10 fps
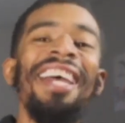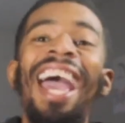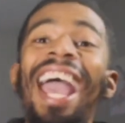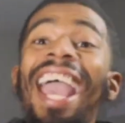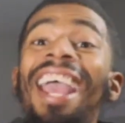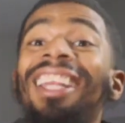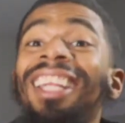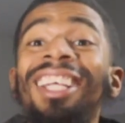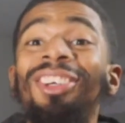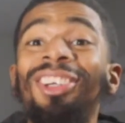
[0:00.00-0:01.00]

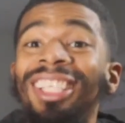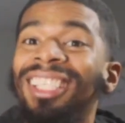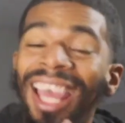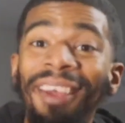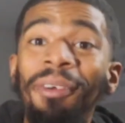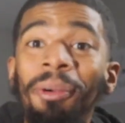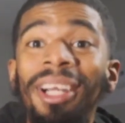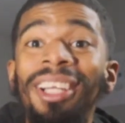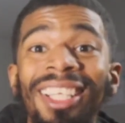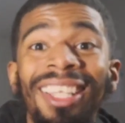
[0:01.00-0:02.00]
literally everywhere
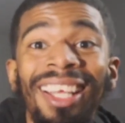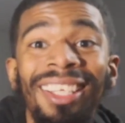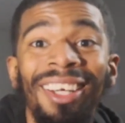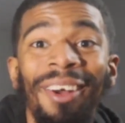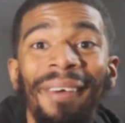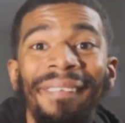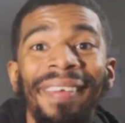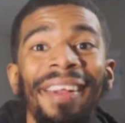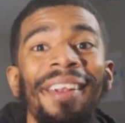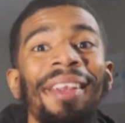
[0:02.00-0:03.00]
you can think of.
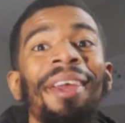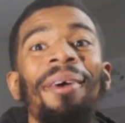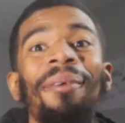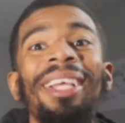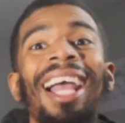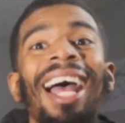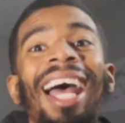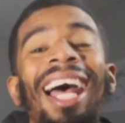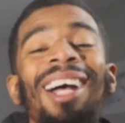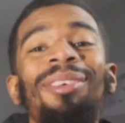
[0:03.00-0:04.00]
We
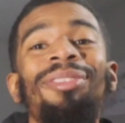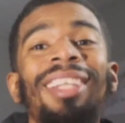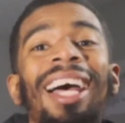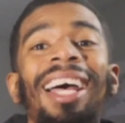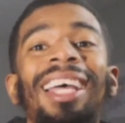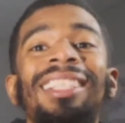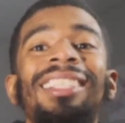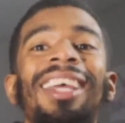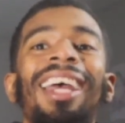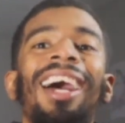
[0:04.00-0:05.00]
have
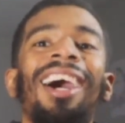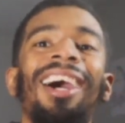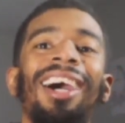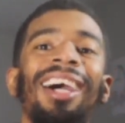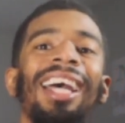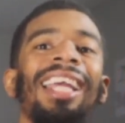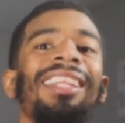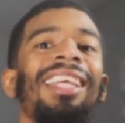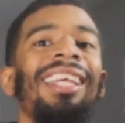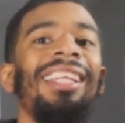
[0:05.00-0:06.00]
flags.
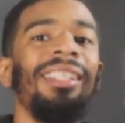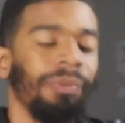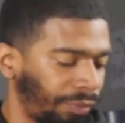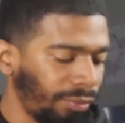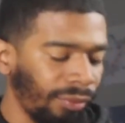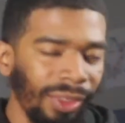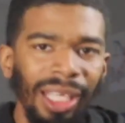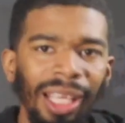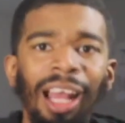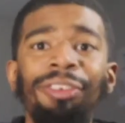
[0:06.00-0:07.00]
And then
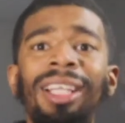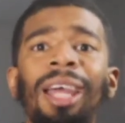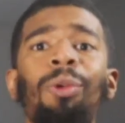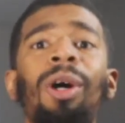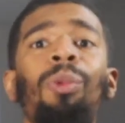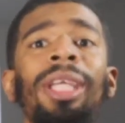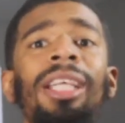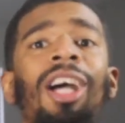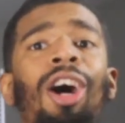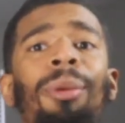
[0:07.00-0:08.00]
I feel like what we
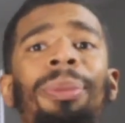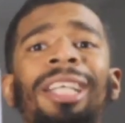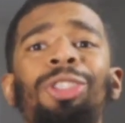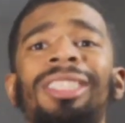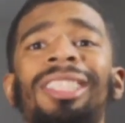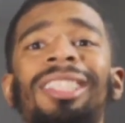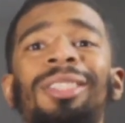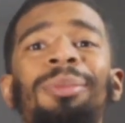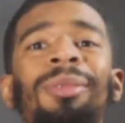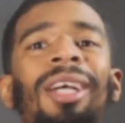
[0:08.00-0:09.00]
call
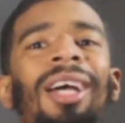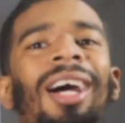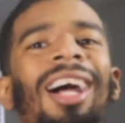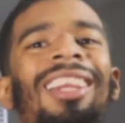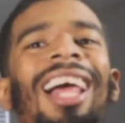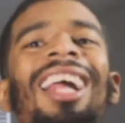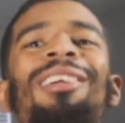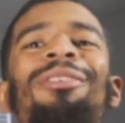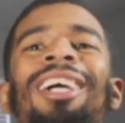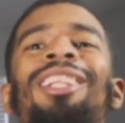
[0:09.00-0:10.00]
patriotism, a lot
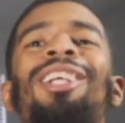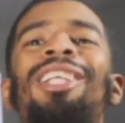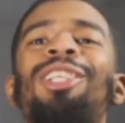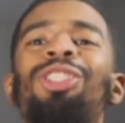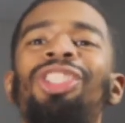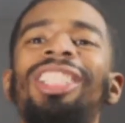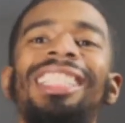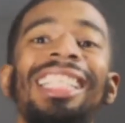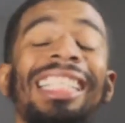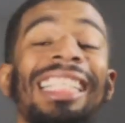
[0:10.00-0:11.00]
of other countries
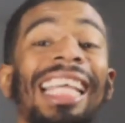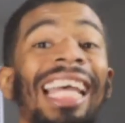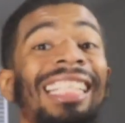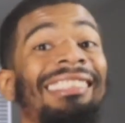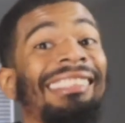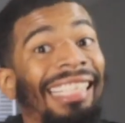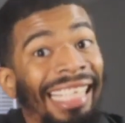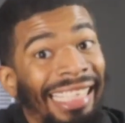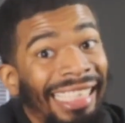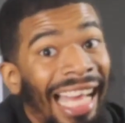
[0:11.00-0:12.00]
see as
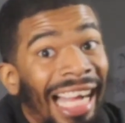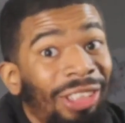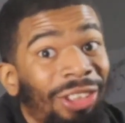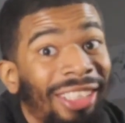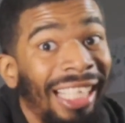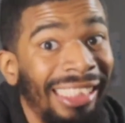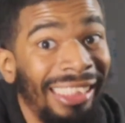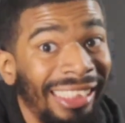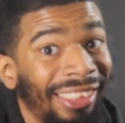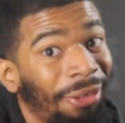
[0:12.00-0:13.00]

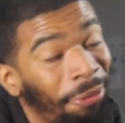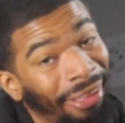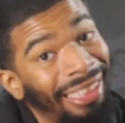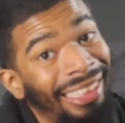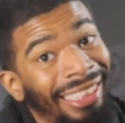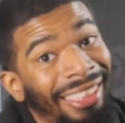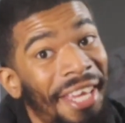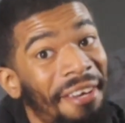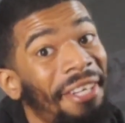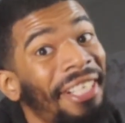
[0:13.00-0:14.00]
indoctrination, really.
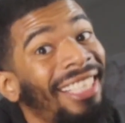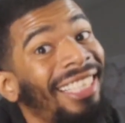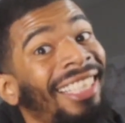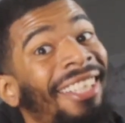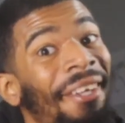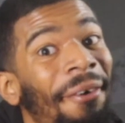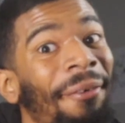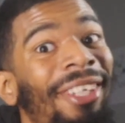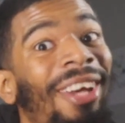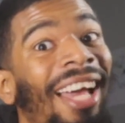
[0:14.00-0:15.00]
Really,
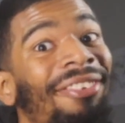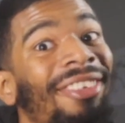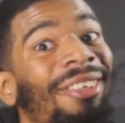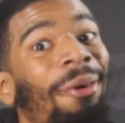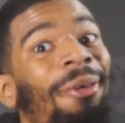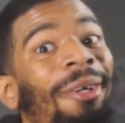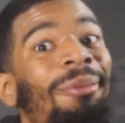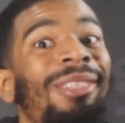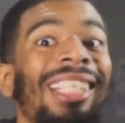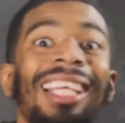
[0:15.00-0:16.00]
when you have to grow
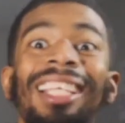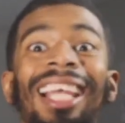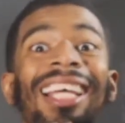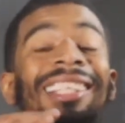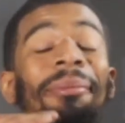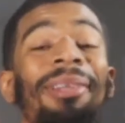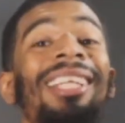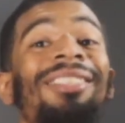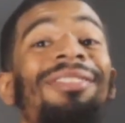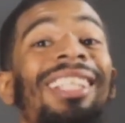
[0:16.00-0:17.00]
up saying like the
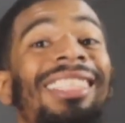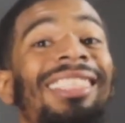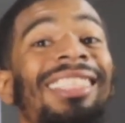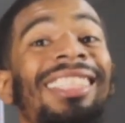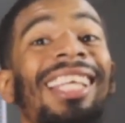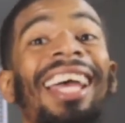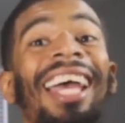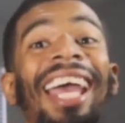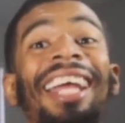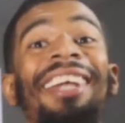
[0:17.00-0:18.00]
Pledge of Allegiance
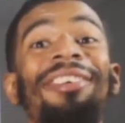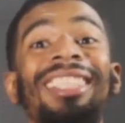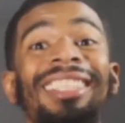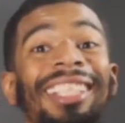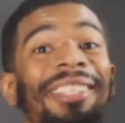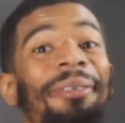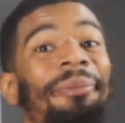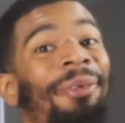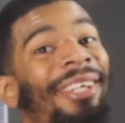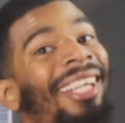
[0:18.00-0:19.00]
every single
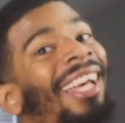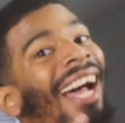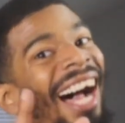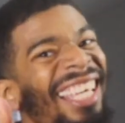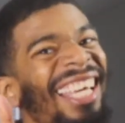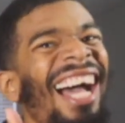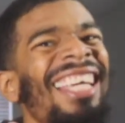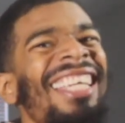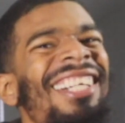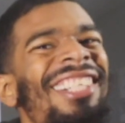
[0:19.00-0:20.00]
morning. I
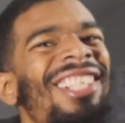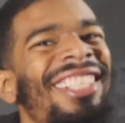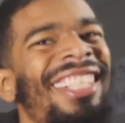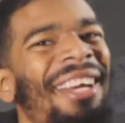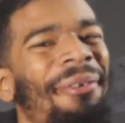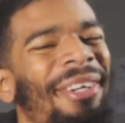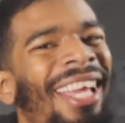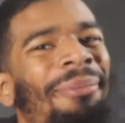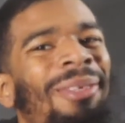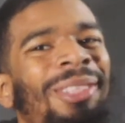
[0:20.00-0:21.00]
can understand where
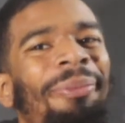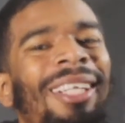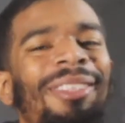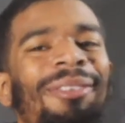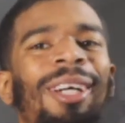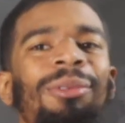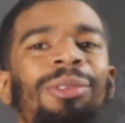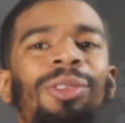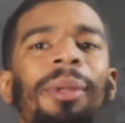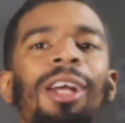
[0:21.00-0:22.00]
that perspective comes
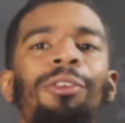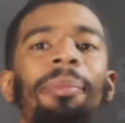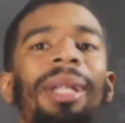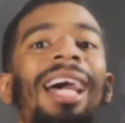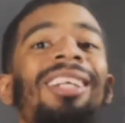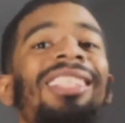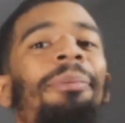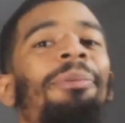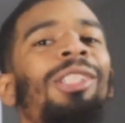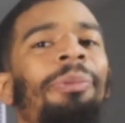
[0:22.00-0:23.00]
from. From an outside
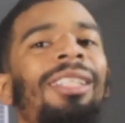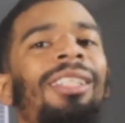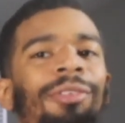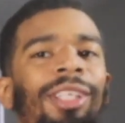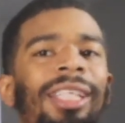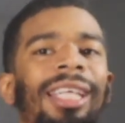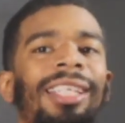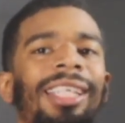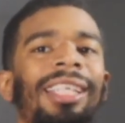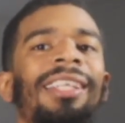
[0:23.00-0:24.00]
perspective looking
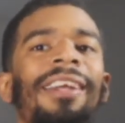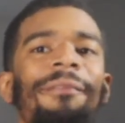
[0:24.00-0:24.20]
in,